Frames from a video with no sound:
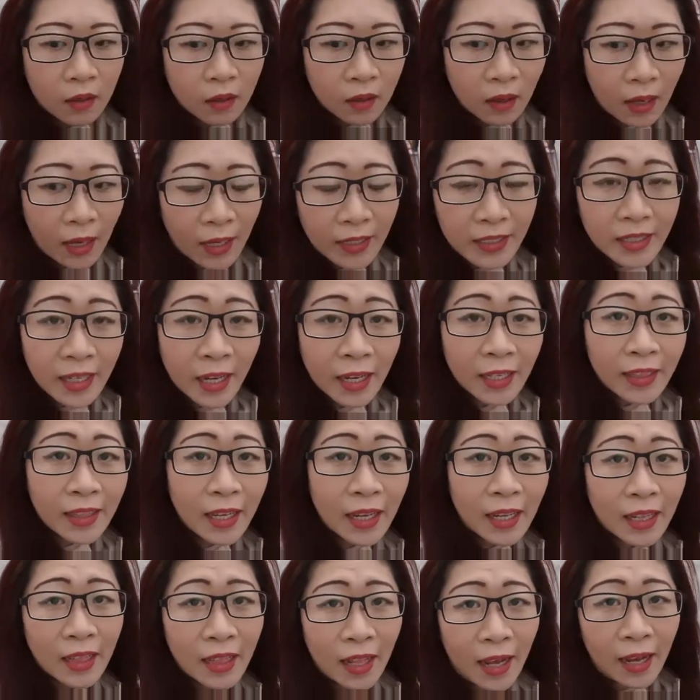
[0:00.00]
I
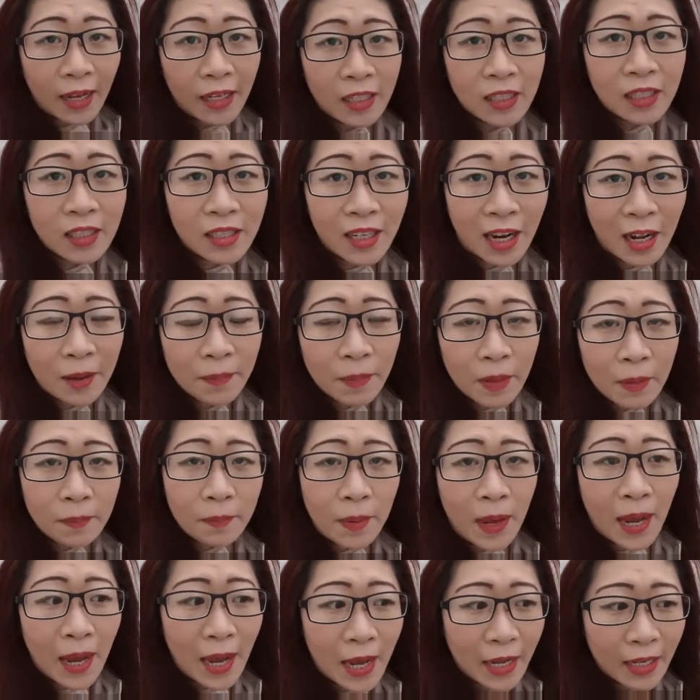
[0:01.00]
take that last
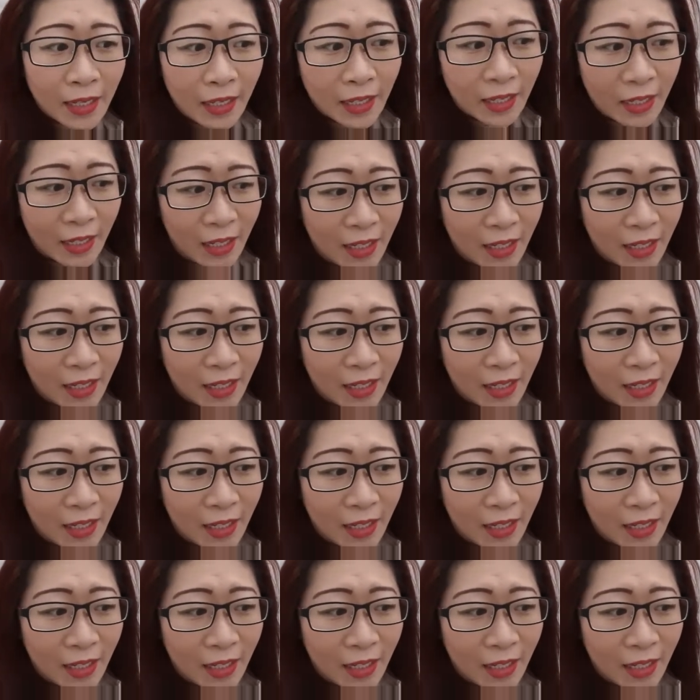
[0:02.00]
statement back.